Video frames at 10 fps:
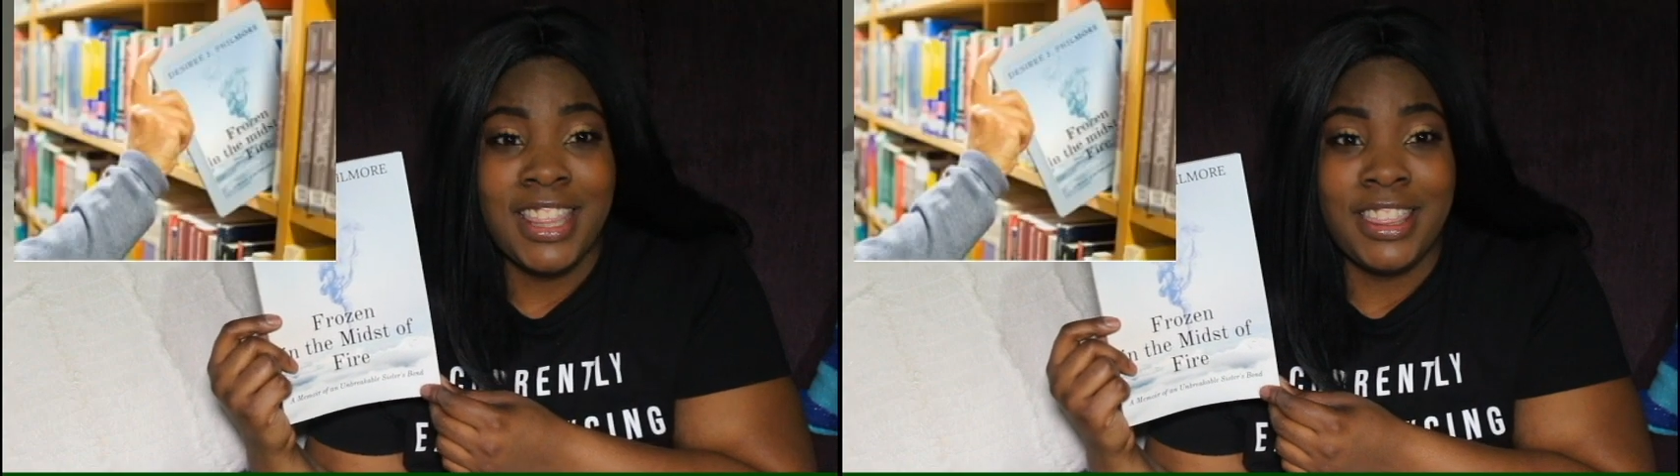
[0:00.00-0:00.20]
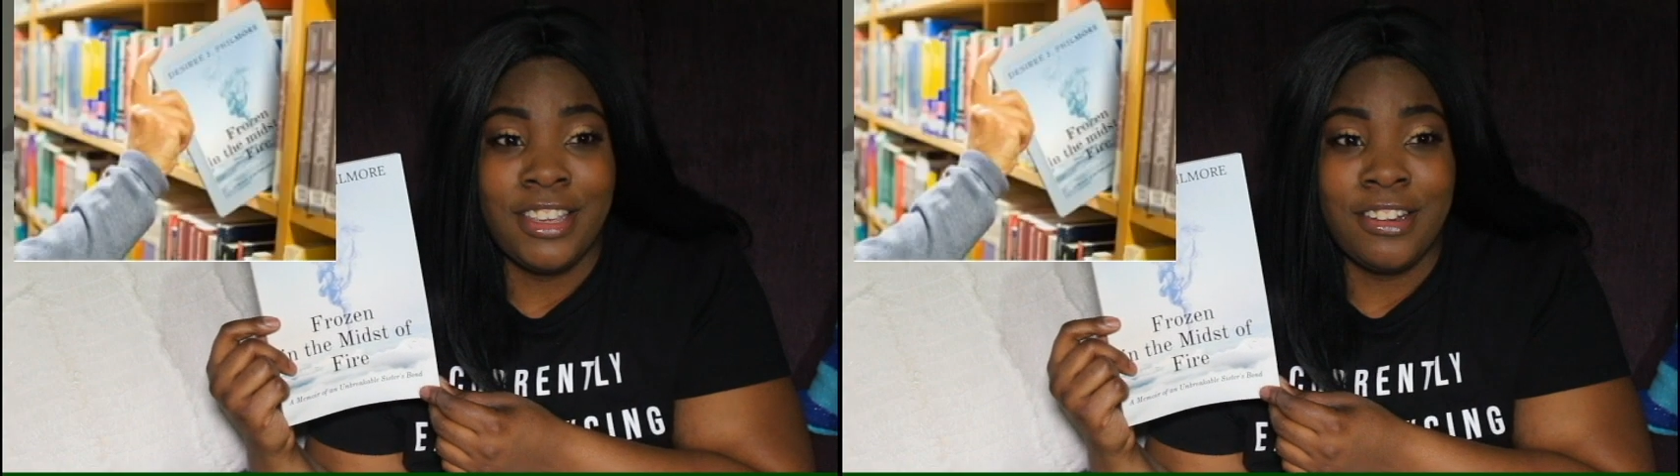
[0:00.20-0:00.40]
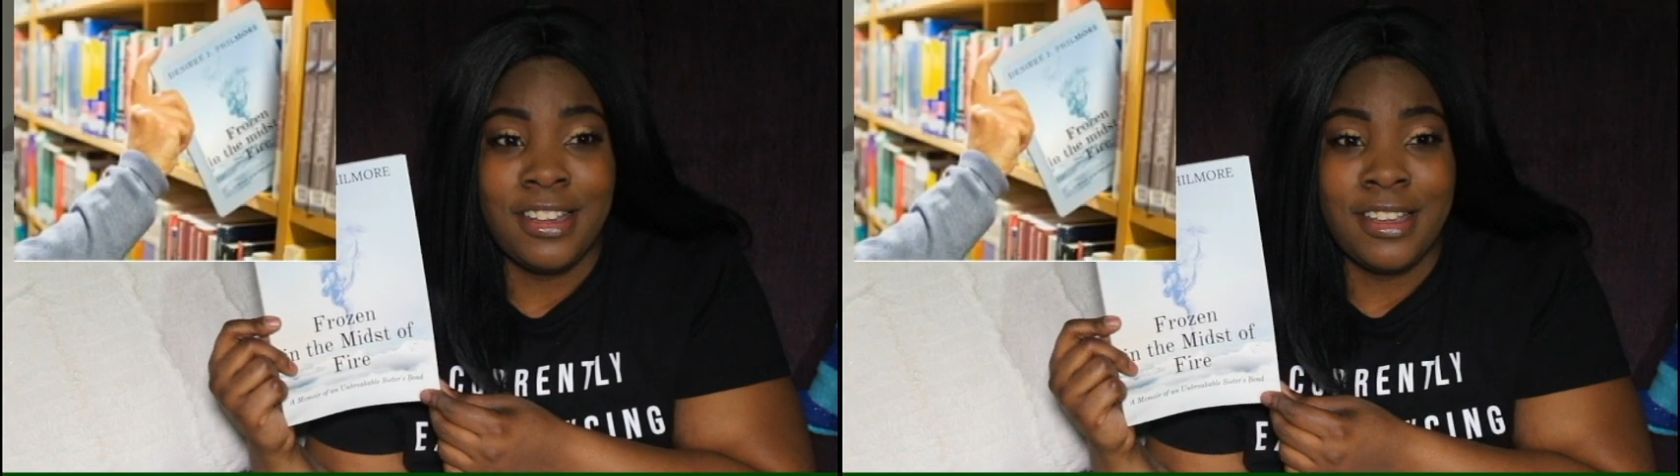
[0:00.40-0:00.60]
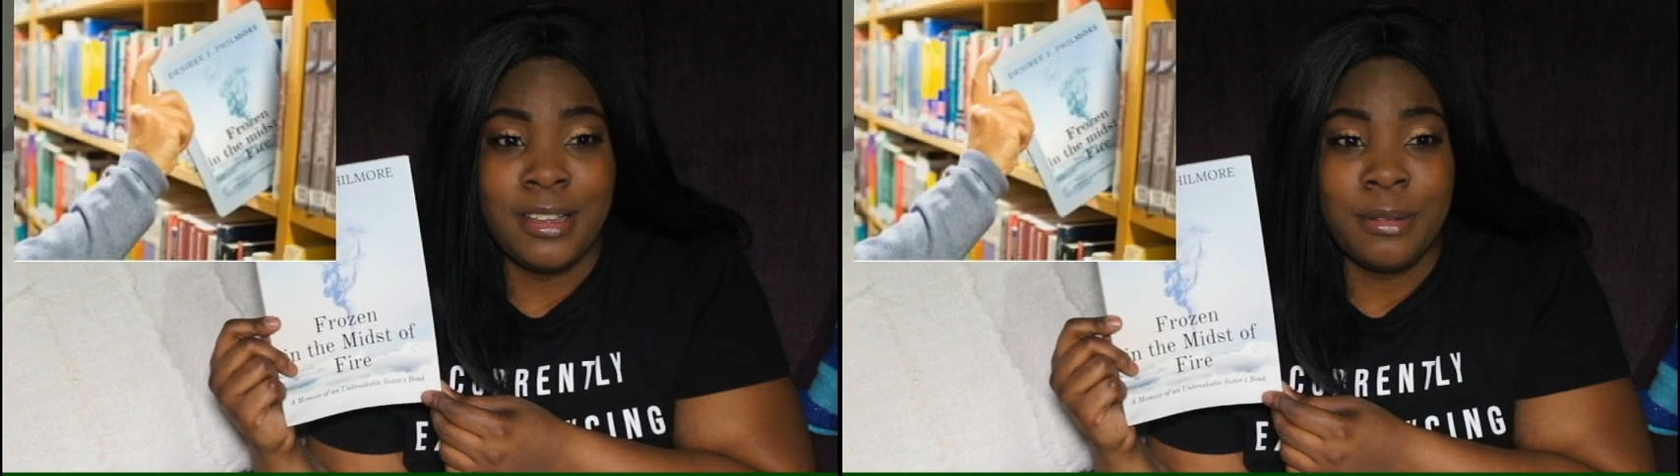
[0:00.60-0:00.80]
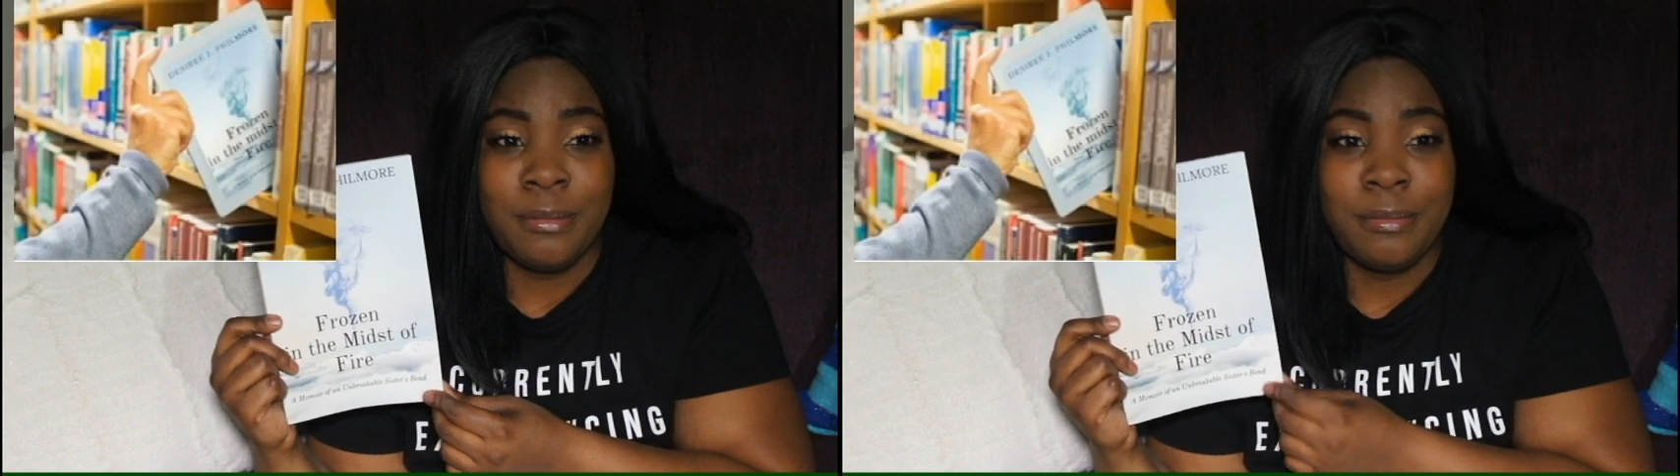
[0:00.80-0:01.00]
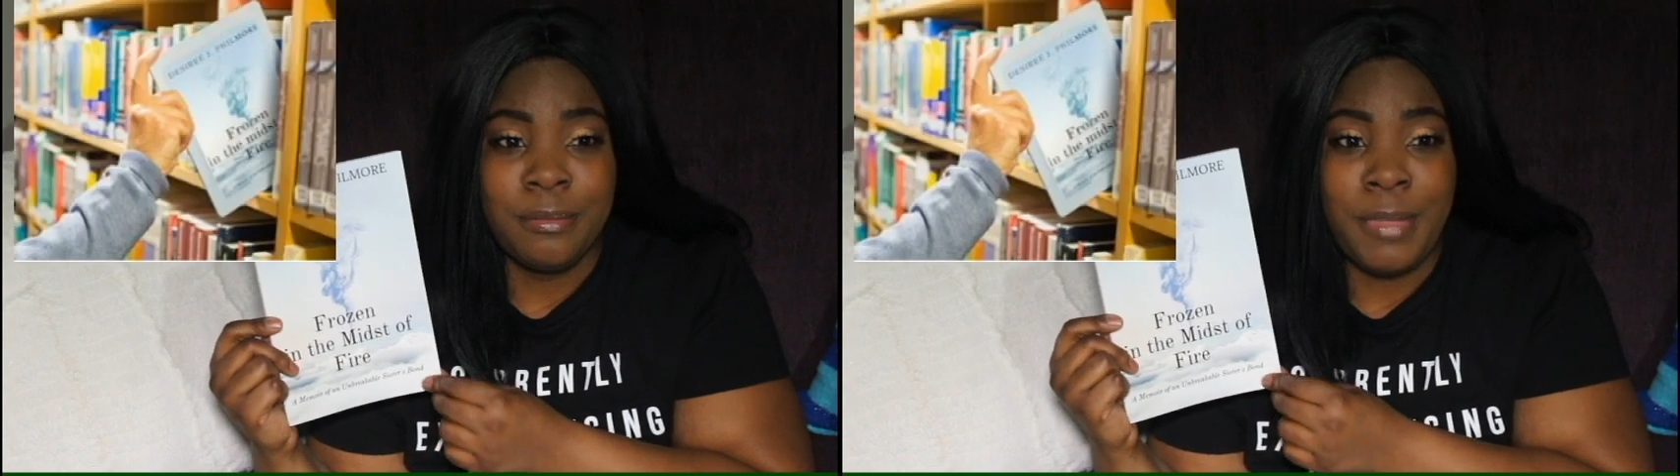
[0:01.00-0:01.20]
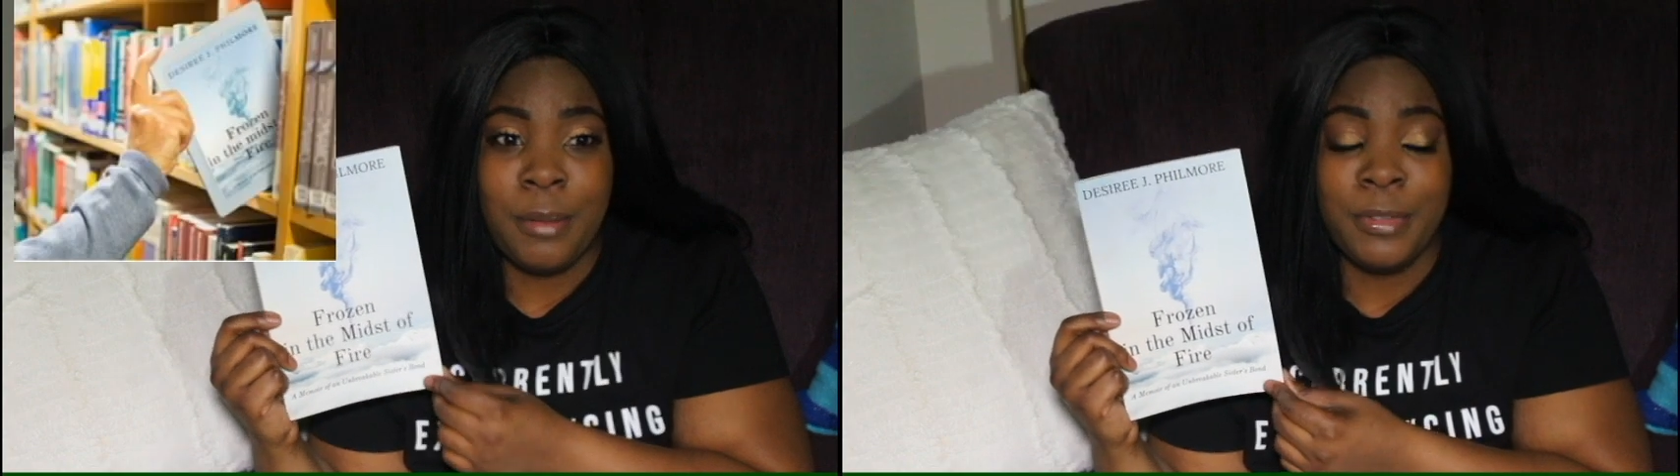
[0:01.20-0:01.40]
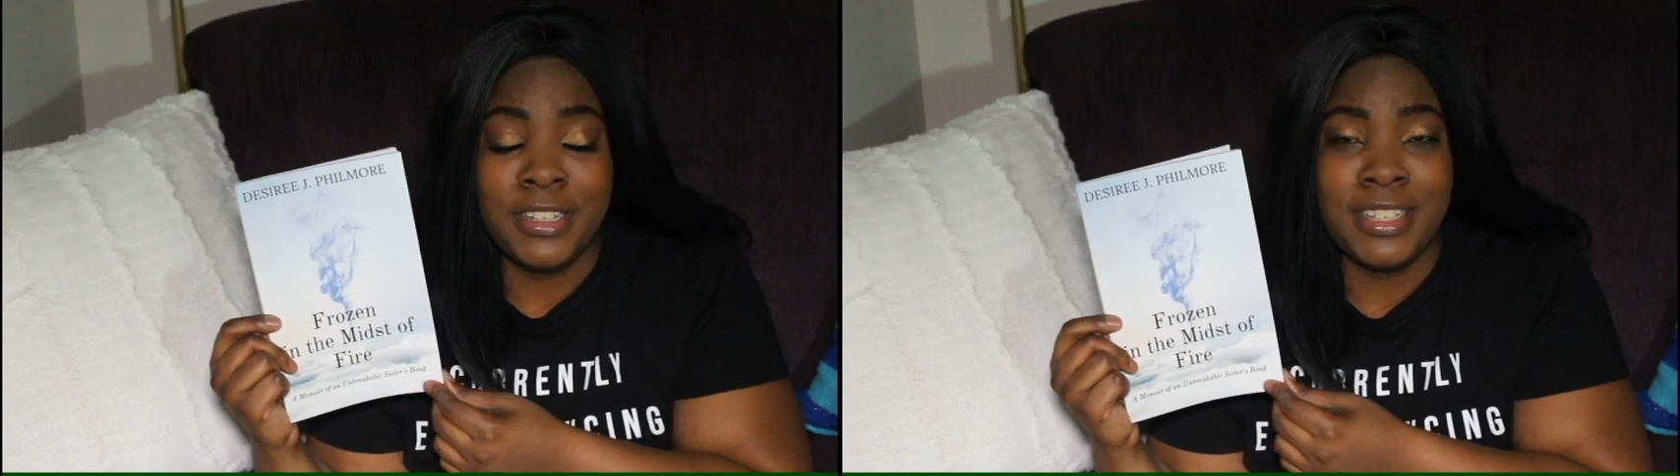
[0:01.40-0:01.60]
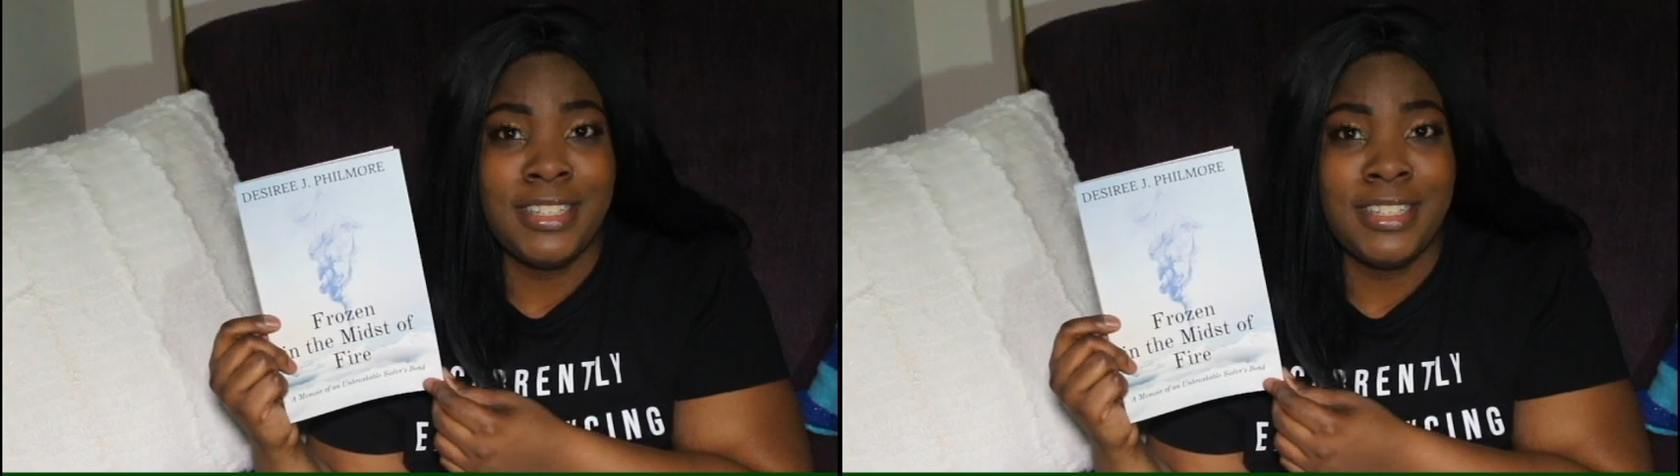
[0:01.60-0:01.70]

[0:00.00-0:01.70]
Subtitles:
My book